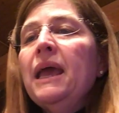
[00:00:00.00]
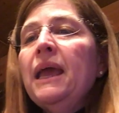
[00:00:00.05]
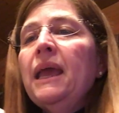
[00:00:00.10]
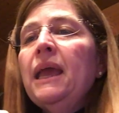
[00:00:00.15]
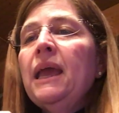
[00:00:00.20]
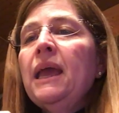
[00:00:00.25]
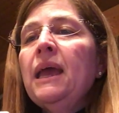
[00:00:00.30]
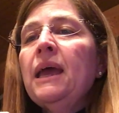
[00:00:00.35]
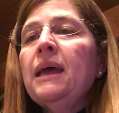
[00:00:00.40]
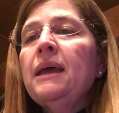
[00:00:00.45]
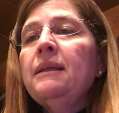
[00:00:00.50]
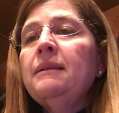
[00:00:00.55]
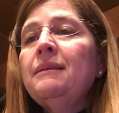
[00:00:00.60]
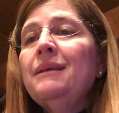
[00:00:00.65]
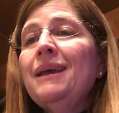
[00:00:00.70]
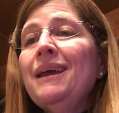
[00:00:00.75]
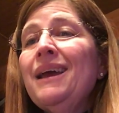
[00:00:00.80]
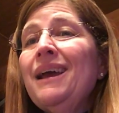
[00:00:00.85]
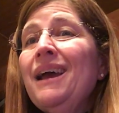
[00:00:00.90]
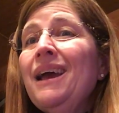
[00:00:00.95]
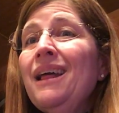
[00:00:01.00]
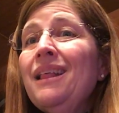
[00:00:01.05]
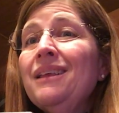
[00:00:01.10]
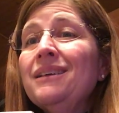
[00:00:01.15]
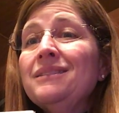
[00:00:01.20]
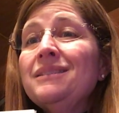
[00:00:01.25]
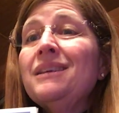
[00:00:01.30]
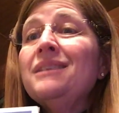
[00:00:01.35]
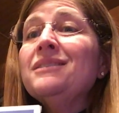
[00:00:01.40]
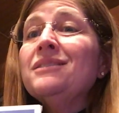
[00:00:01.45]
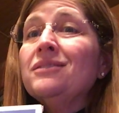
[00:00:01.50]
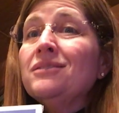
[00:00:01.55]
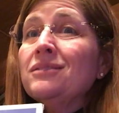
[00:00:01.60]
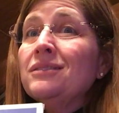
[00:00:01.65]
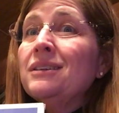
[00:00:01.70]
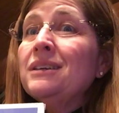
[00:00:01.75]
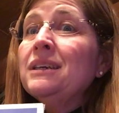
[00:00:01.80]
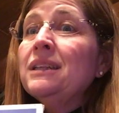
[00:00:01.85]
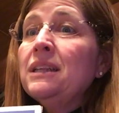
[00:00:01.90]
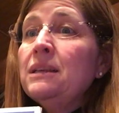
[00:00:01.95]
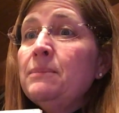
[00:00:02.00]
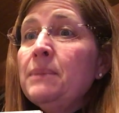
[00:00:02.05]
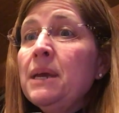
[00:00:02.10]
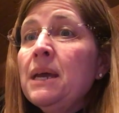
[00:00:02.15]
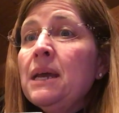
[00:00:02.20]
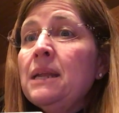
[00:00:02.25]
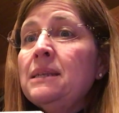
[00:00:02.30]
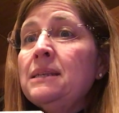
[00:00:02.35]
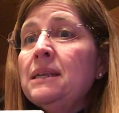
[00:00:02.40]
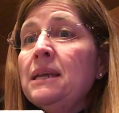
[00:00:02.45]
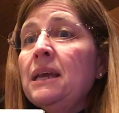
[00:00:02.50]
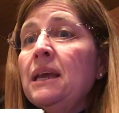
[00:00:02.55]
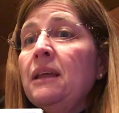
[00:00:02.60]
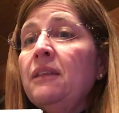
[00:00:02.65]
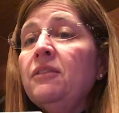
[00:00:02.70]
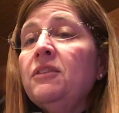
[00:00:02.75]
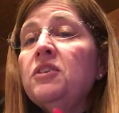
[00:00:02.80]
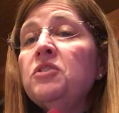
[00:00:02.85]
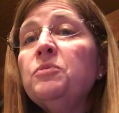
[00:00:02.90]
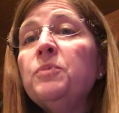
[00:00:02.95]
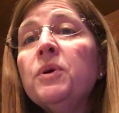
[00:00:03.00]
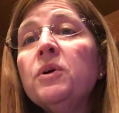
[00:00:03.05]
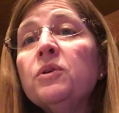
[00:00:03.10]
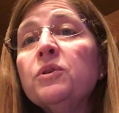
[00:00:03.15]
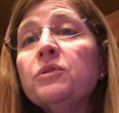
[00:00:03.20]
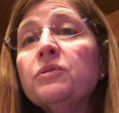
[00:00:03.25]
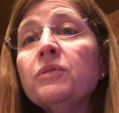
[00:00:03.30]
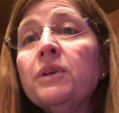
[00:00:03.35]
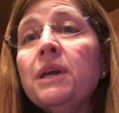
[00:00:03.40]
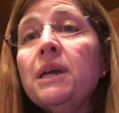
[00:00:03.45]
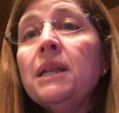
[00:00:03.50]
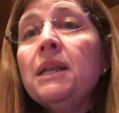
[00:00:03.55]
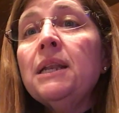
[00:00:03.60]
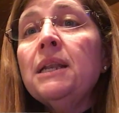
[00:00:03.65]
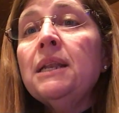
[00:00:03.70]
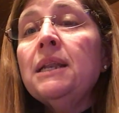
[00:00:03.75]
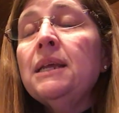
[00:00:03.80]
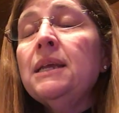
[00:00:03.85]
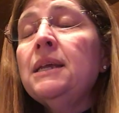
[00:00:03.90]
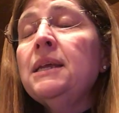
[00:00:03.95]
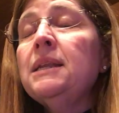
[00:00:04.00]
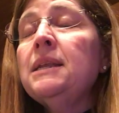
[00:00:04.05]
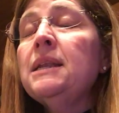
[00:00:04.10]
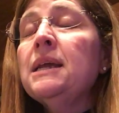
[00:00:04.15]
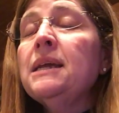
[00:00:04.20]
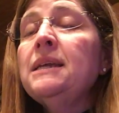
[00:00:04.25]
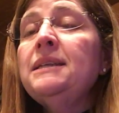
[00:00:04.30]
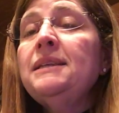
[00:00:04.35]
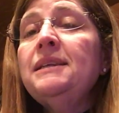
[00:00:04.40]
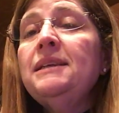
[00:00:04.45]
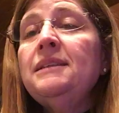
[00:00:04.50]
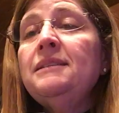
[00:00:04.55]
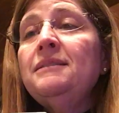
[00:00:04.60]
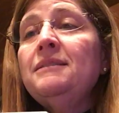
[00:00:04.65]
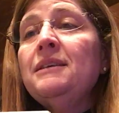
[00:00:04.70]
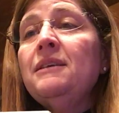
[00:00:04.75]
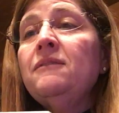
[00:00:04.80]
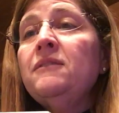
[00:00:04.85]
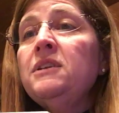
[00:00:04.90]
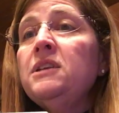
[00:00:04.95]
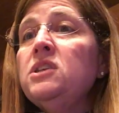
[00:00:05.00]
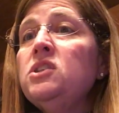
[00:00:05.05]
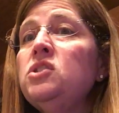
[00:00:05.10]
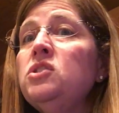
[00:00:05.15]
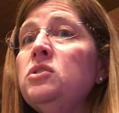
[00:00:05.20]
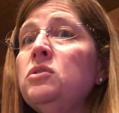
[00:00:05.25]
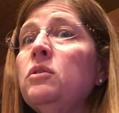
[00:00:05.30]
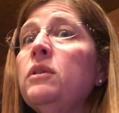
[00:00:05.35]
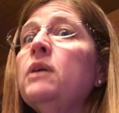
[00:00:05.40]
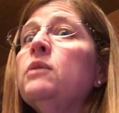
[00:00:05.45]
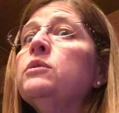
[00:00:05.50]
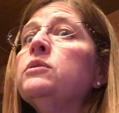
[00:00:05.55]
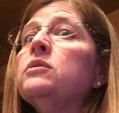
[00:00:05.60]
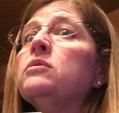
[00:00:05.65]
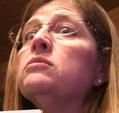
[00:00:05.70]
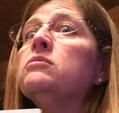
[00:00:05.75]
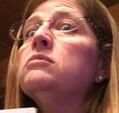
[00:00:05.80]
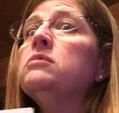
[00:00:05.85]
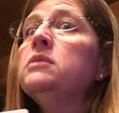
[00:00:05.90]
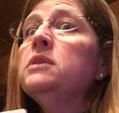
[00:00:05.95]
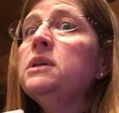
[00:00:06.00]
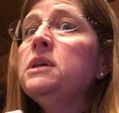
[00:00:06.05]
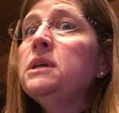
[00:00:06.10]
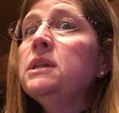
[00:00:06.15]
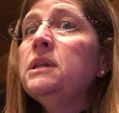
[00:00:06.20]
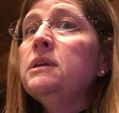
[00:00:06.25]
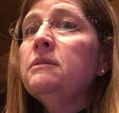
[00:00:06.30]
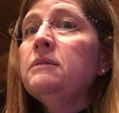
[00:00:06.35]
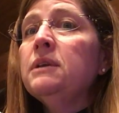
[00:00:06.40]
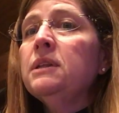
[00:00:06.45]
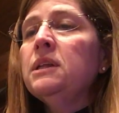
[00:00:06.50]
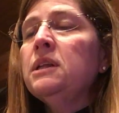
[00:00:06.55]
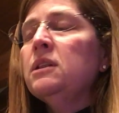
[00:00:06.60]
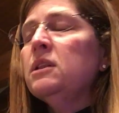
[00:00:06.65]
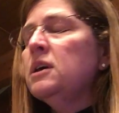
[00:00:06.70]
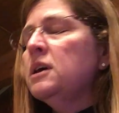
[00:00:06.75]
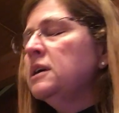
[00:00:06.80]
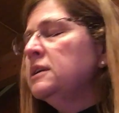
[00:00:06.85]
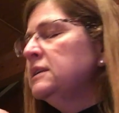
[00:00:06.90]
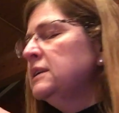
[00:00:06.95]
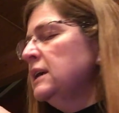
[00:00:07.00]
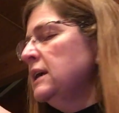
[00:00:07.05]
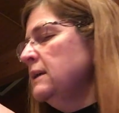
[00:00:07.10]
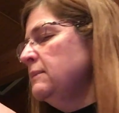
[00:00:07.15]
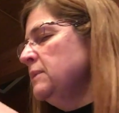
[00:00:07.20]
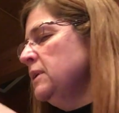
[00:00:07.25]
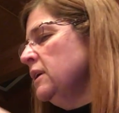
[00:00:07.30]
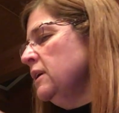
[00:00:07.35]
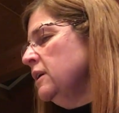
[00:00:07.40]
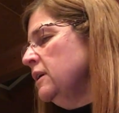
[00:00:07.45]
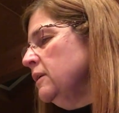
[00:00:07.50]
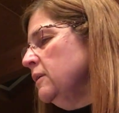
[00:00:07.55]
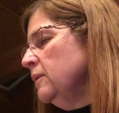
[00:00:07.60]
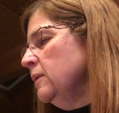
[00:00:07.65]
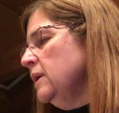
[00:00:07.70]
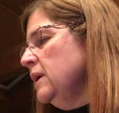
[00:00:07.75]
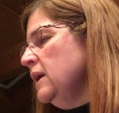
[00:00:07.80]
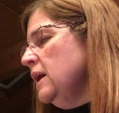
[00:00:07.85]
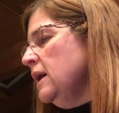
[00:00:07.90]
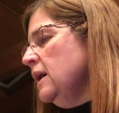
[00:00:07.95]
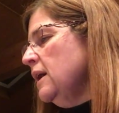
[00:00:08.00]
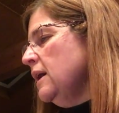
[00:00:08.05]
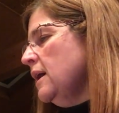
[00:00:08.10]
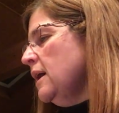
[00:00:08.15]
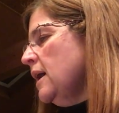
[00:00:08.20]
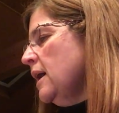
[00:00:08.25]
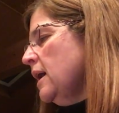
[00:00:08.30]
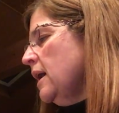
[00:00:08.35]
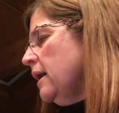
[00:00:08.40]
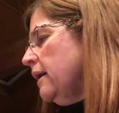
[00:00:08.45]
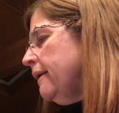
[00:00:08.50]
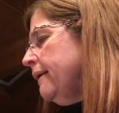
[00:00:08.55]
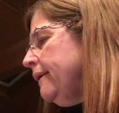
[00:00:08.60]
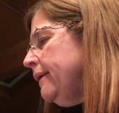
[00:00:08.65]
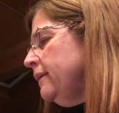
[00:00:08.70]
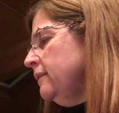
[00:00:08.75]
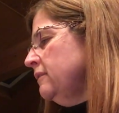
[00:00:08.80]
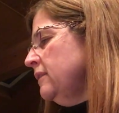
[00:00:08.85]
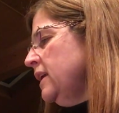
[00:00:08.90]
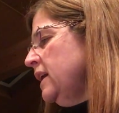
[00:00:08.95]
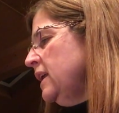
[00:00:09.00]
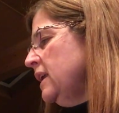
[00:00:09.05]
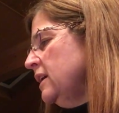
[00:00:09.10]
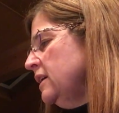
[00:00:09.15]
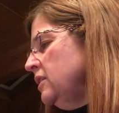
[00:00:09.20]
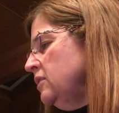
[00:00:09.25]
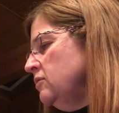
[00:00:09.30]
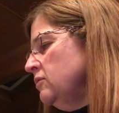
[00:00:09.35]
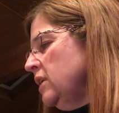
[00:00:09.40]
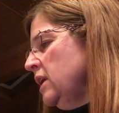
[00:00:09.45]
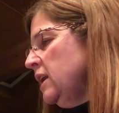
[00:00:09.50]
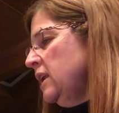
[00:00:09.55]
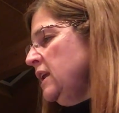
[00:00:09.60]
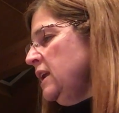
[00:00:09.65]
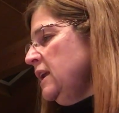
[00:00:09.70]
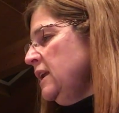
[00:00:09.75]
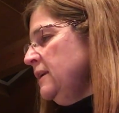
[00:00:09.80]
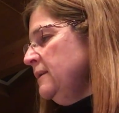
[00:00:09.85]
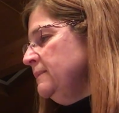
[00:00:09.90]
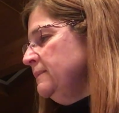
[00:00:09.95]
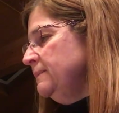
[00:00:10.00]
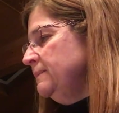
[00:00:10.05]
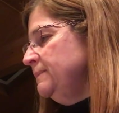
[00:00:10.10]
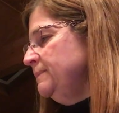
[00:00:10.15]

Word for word: And Alex has a really bad day. This book was written in 1972. That was a really, really long time ago. All right, are you ready?